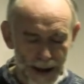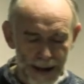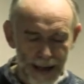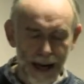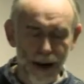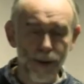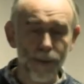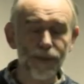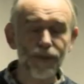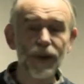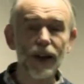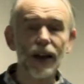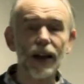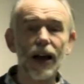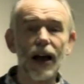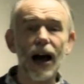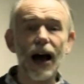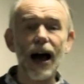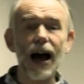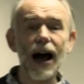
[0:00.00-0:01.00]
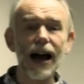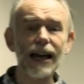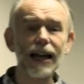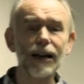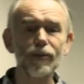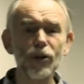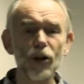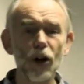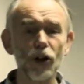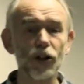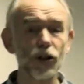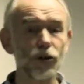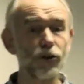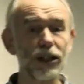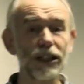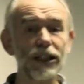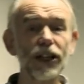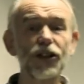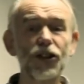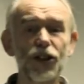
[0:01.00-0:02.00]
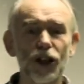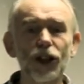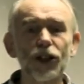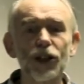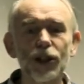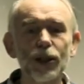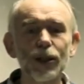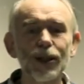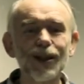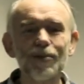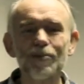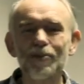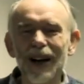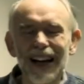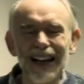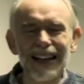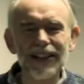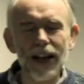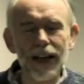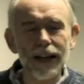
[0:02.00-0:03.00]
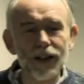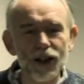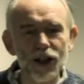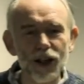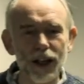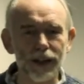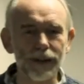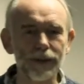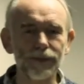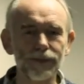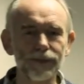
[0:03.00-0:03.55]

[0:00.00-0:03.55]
Now, I am not religious by nature.